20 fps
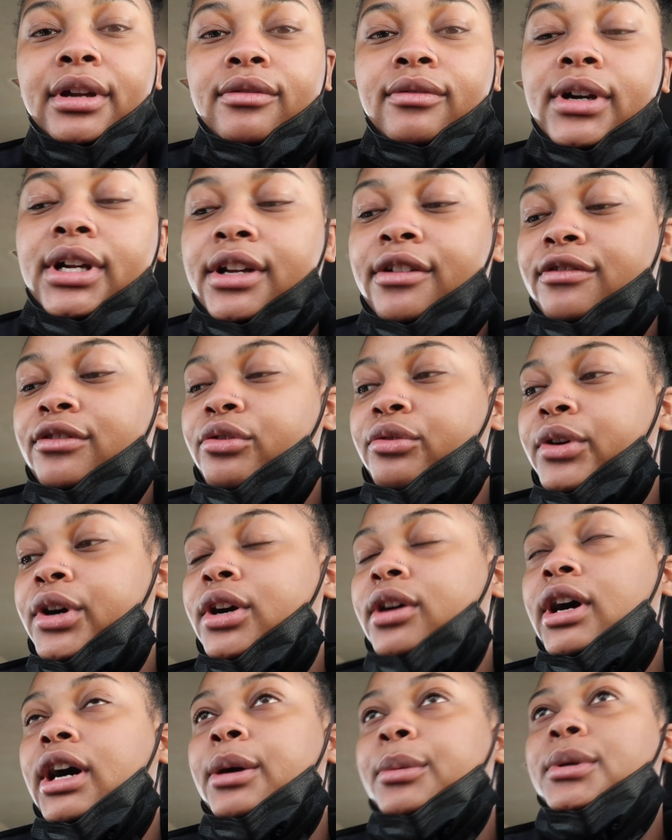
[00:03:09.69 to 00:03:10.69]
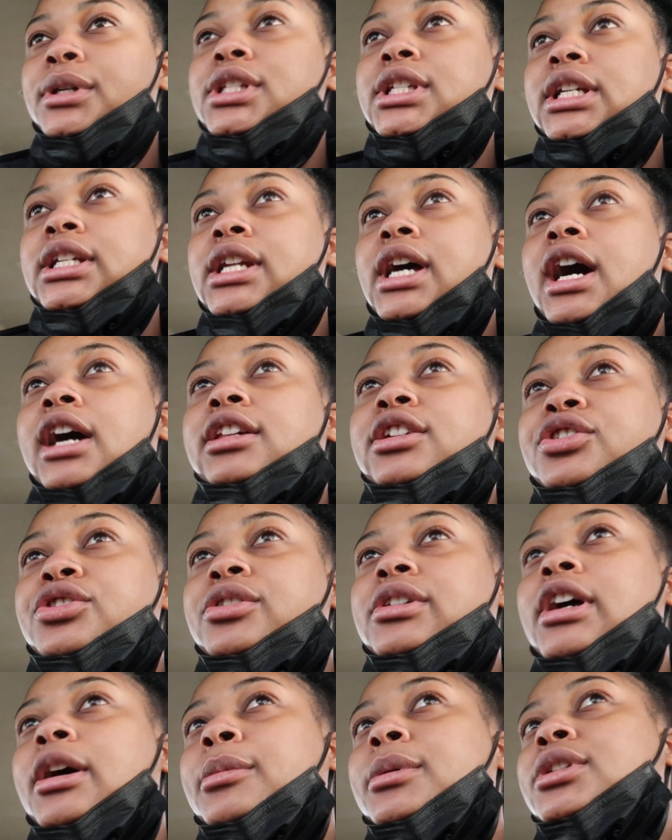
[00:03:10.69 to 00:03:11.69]
and running for real. I went to Dollar
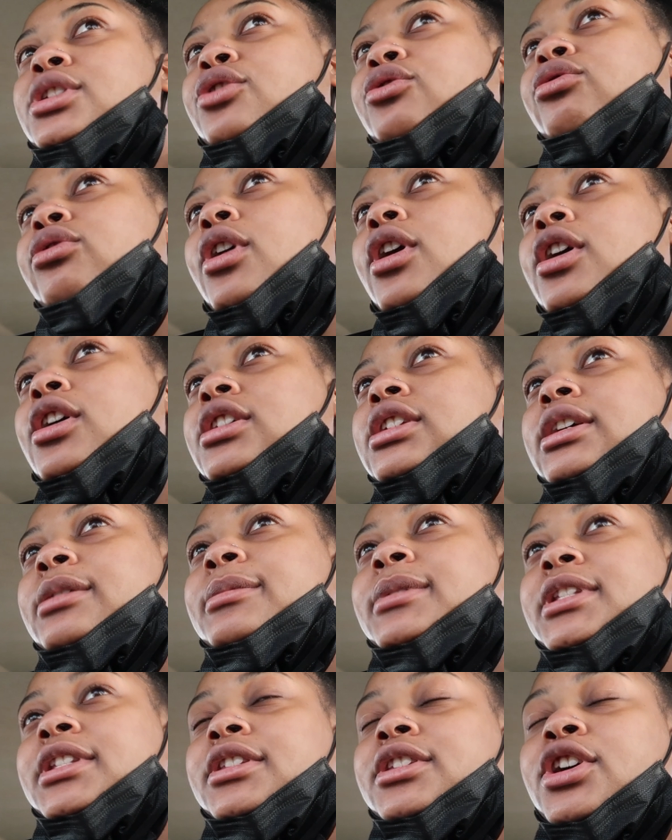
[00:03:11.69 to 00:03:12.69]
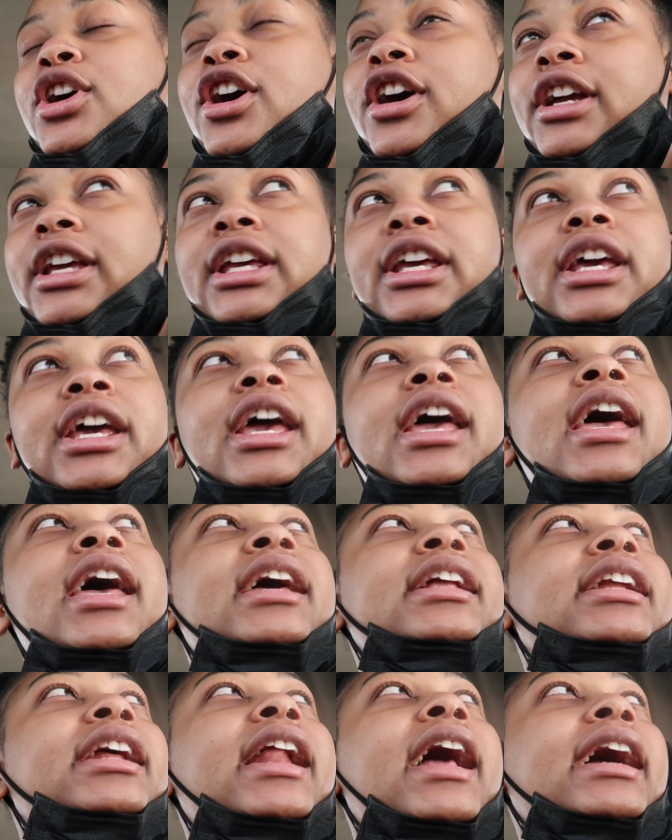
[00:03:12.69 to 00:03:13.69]
Tree, I went to Ross, I went to Target,
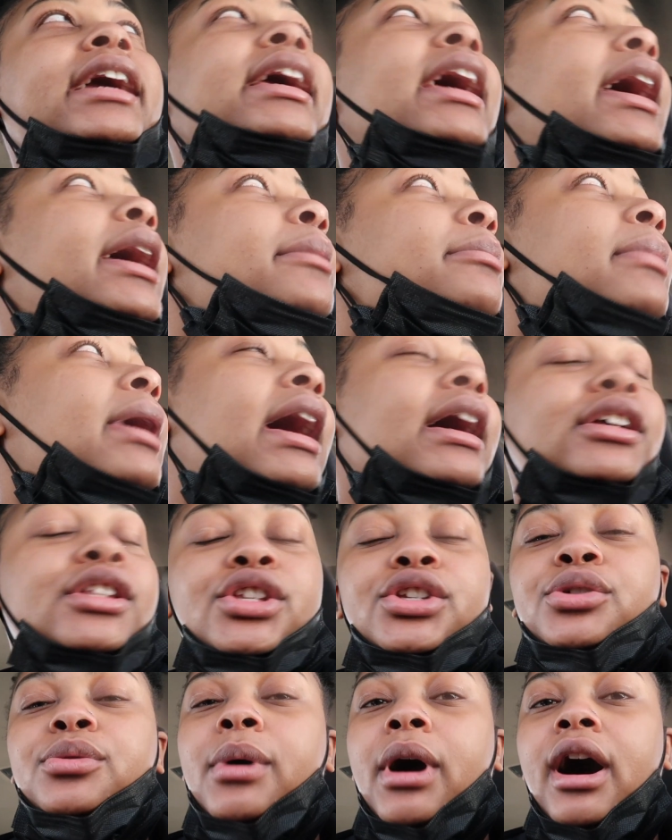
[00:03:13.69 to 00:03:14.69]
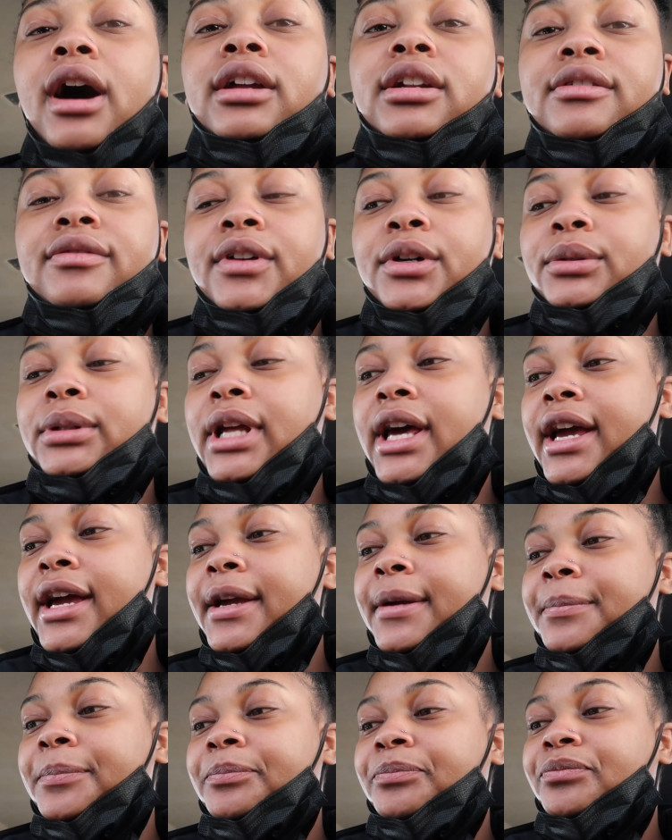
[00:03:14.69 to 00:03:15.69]
then I came back to Olive
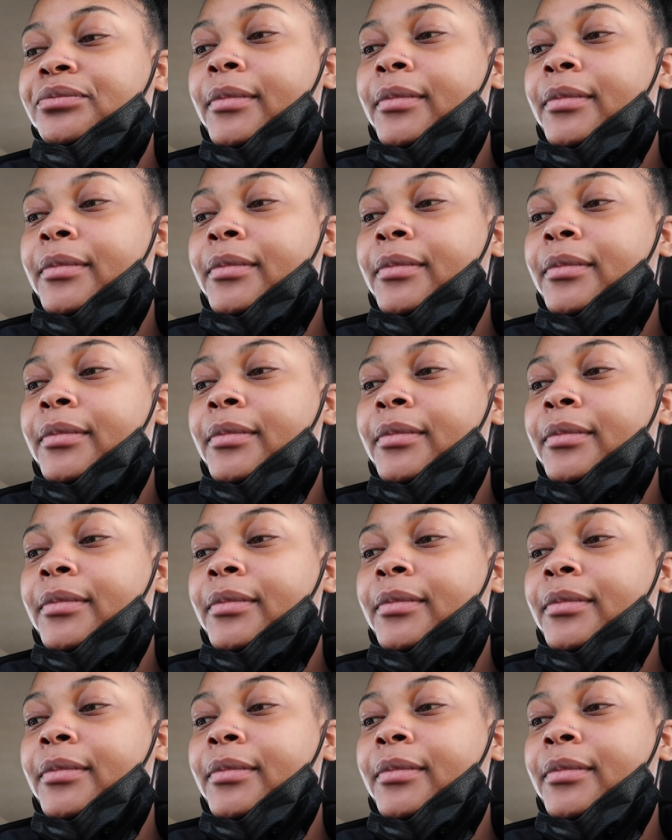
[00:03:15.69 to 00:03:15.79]
Olay.